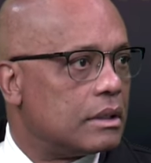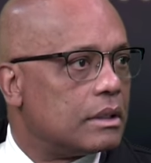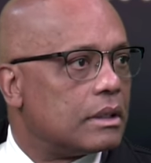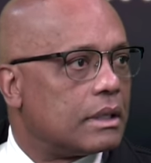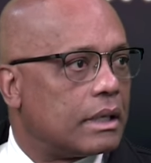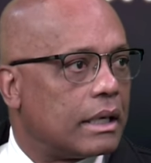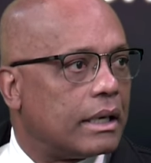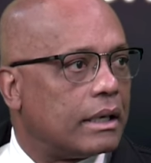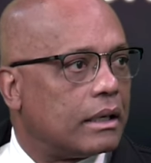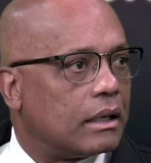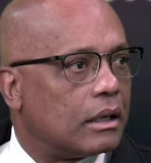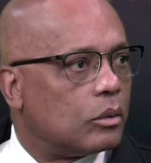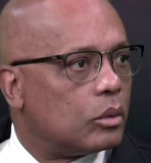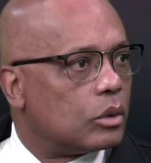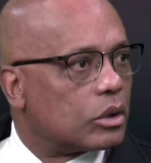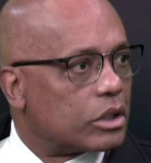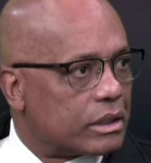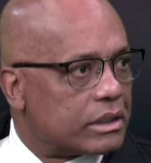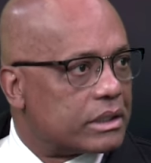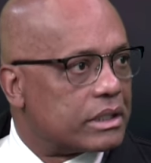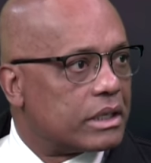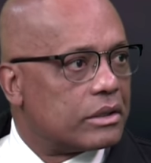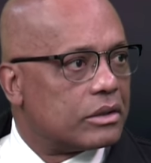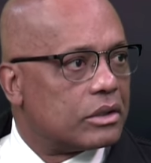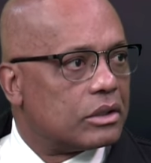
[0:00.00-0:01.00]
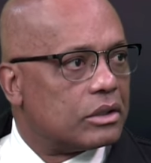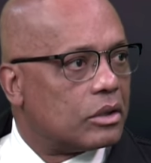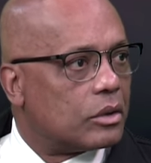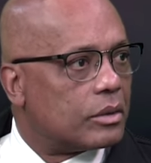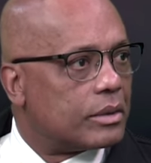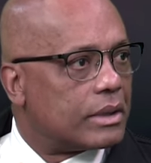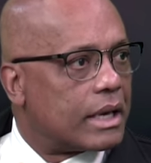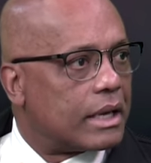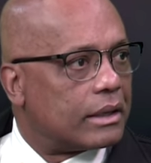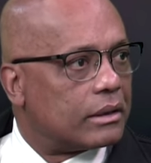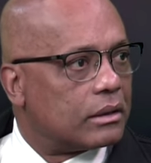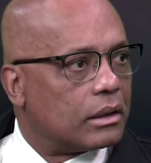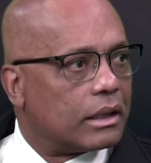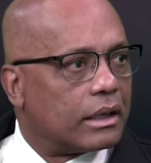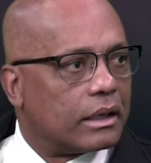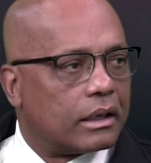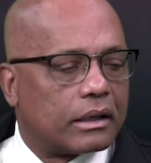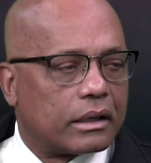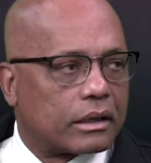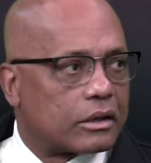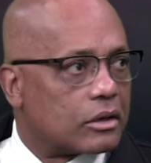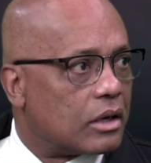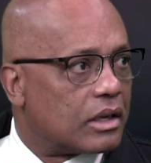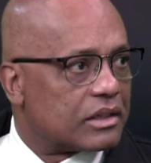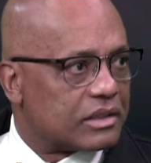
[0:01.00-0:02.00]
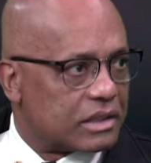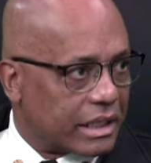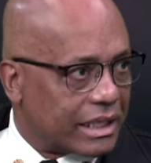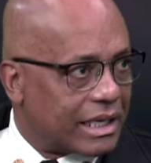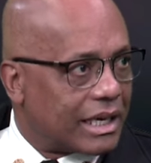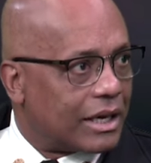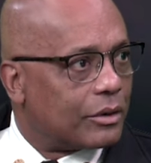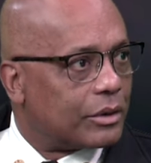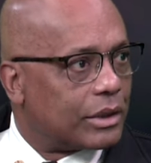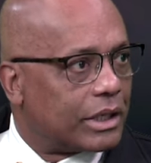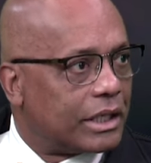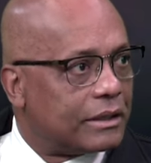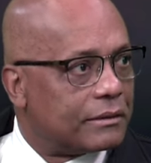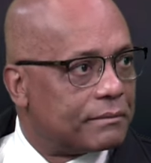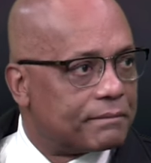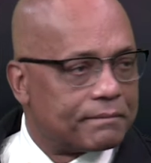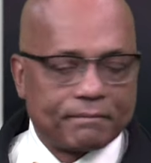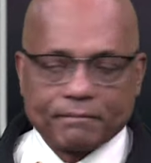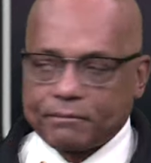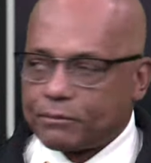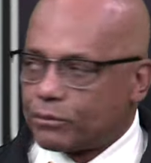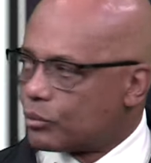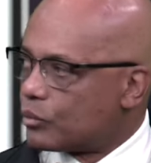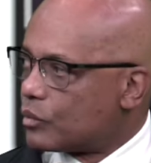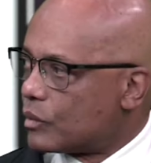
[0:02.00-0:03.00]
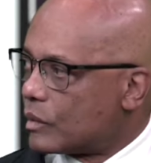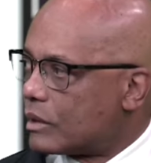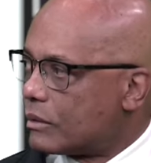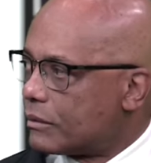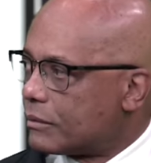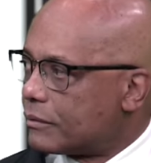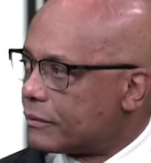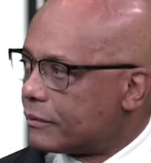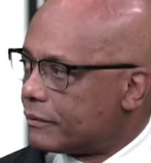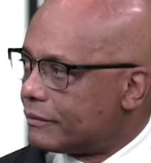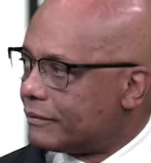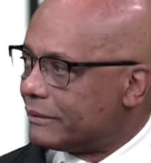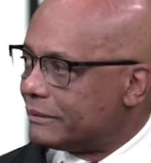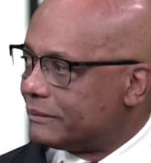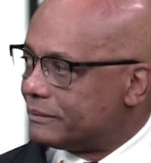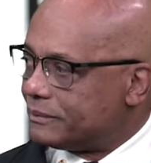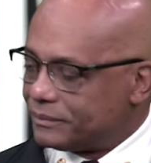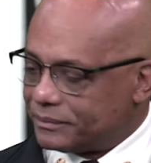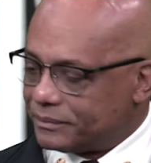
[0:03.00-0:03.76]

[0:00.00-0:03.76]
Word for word: And we'll continue doing that across the county. Chief?